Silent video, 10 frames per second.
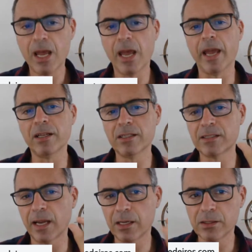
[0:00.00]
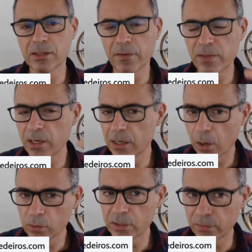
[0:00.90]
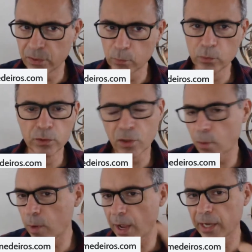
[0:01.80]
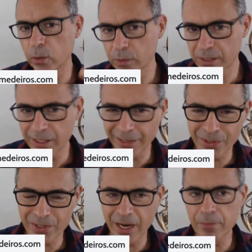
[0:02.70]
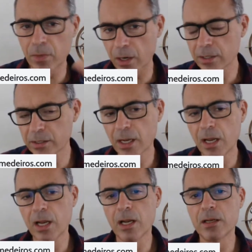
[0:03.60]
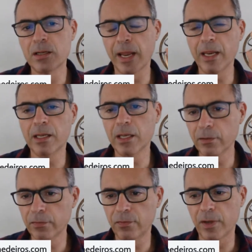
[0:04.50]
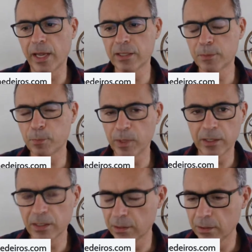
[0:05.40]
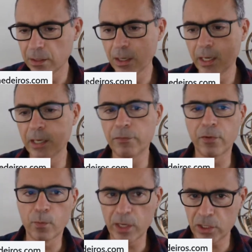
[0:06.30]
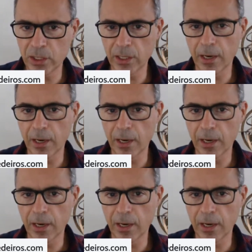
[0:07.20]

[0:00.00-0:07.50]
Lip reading: and the cycles of the nodes of the moon combined with Saturn and Mars, they give explained information